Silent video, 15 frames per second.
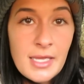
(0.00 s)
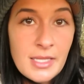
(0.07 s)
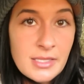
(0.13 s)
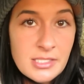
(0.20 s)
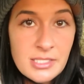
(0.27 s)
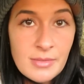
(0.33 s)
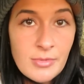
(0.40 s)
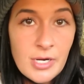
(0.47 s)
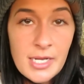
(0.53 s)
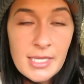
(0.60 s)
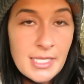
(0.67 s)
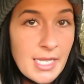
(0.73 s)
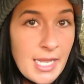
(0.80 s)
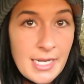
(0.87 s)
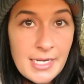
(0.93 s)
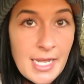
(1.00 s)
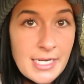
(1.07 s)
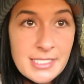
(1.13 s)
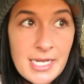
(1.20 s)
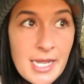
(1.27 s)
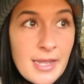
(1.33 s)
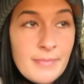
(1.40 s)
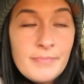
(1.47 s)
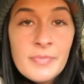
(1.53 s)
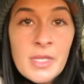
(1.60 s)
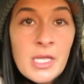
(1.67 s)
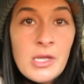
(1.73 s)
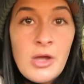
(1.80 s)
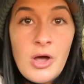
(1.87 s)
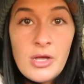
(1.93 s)
in the summer and at nighttime
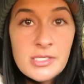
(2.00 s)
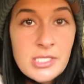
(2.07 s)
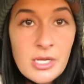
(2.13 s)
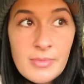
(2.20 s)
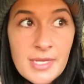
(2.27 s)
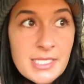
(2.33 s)
also,